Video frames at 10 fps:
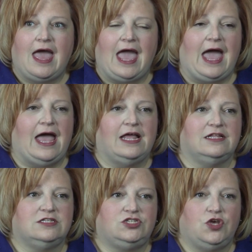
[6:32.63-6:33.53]

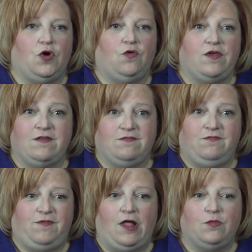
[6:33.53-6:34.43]
And so in
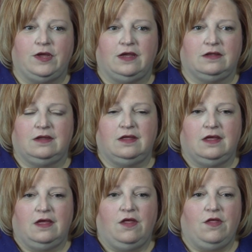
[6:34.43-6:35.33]
following
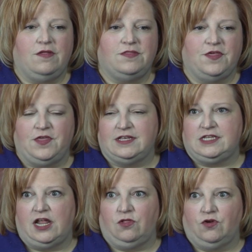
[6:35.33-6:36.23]
the things
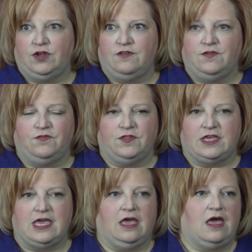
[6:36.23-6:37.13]
that I learned in Fit for the
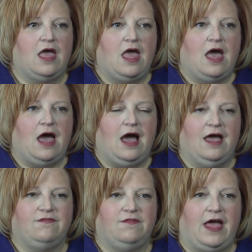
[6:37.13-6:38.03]
King,
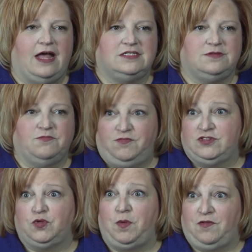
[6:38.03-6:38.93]
I've had some
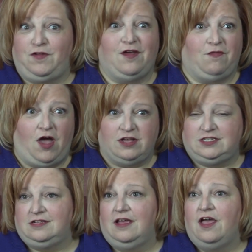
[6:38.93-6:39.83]
physical benefit. I've
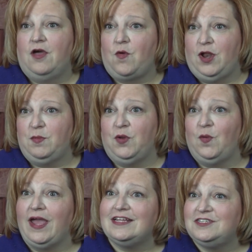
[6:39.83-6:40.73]
lost quite a bit of
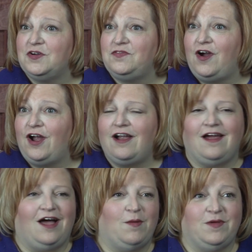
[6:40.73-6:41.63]
weight so far,
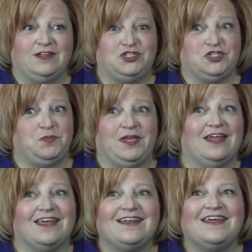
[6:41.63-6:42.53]
but it's just
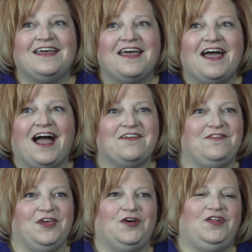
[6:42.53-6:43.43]
beginning, I
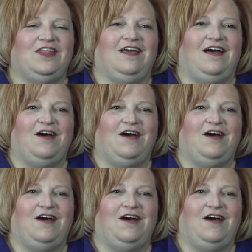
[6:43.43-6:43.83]
feel.